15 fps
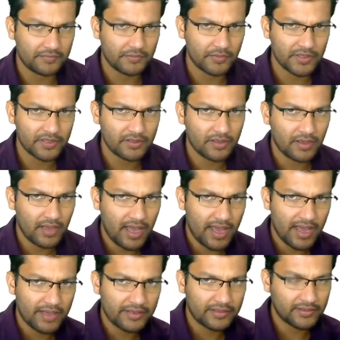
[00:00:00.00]
And when
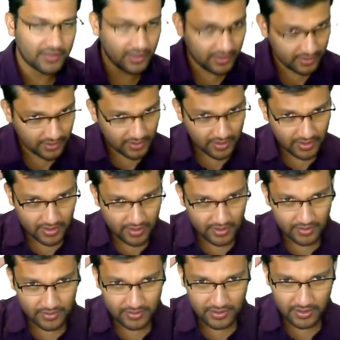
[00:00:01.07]
you're done,
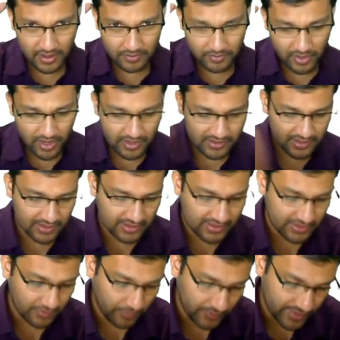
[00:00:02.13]
you can unpause and let's
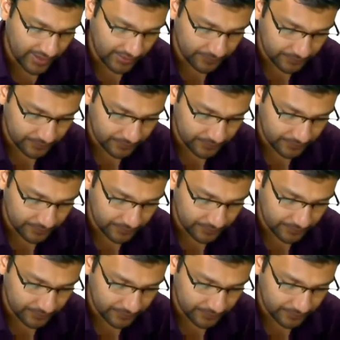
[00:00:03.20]
see what we get.